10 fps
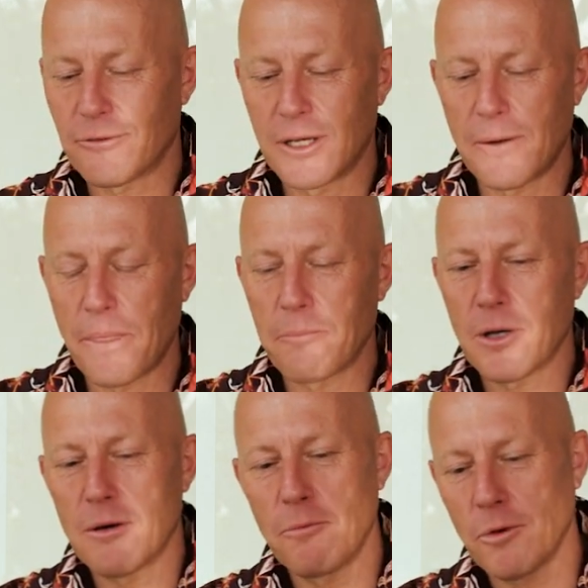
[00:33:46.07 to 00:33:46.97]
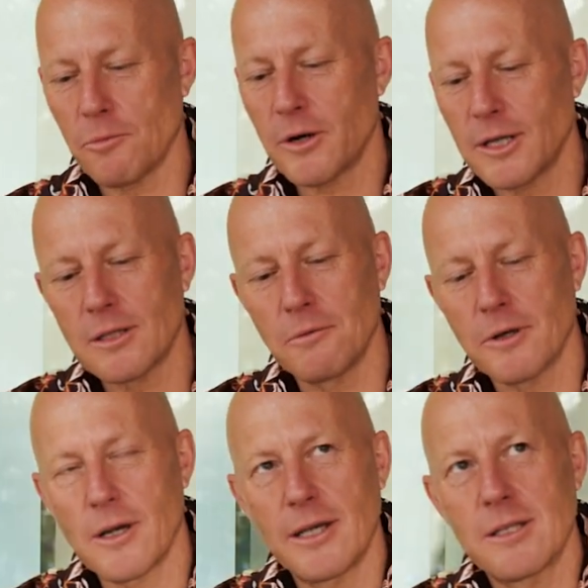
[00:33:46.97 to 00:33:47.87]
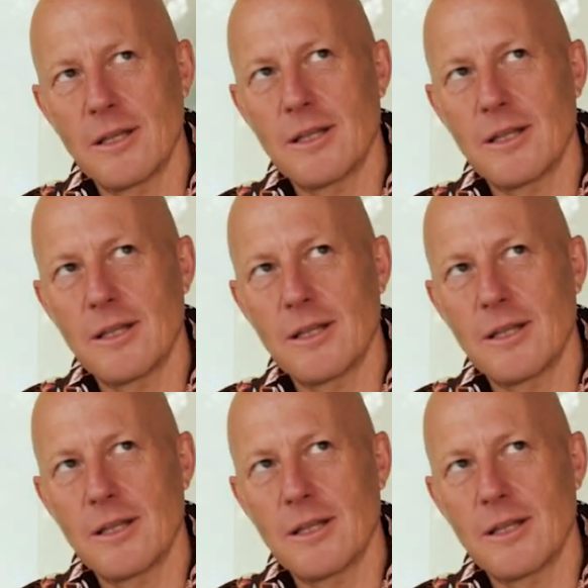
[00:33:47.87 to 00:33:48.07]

And but what, what I what I